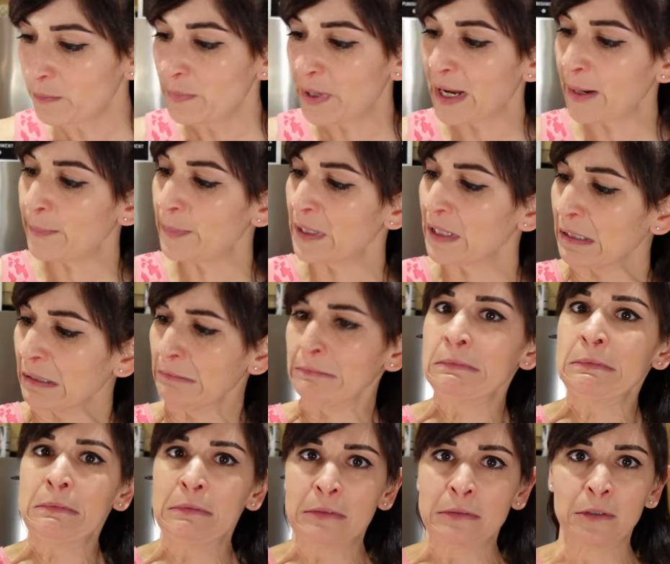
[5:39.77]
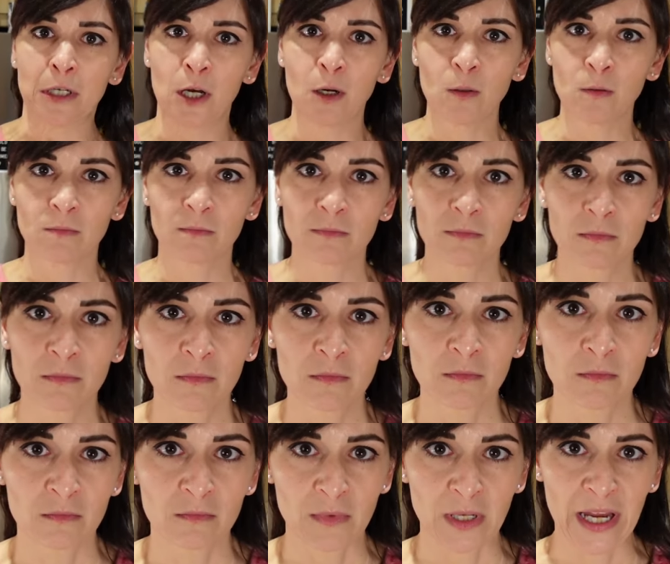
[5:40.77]
pepper? Nope.
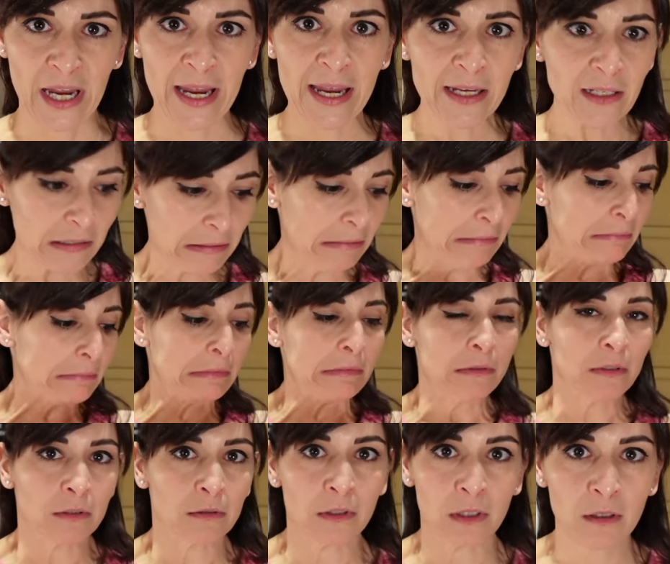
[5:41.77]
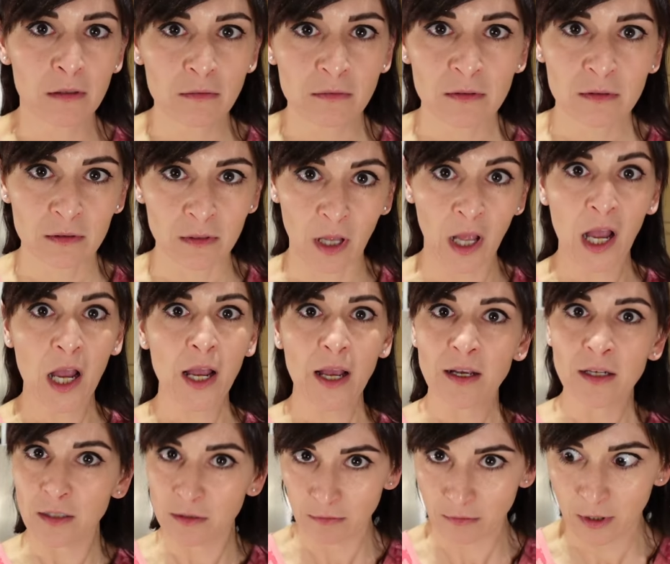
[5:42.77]
Eggs? and
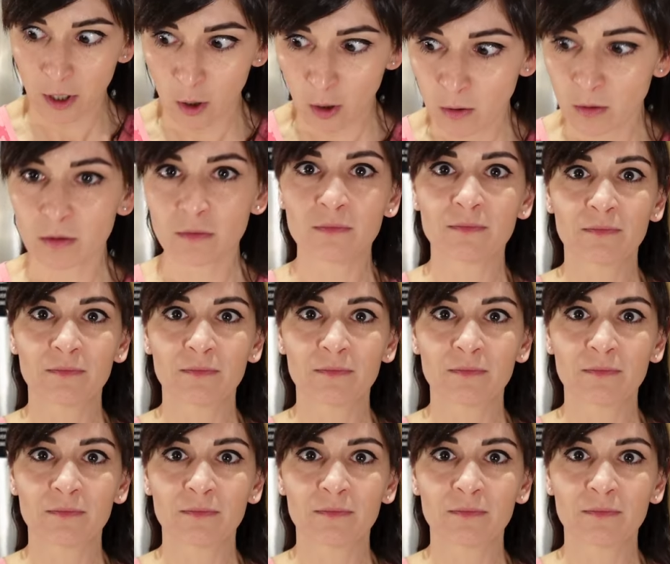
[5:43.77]
If, if you guys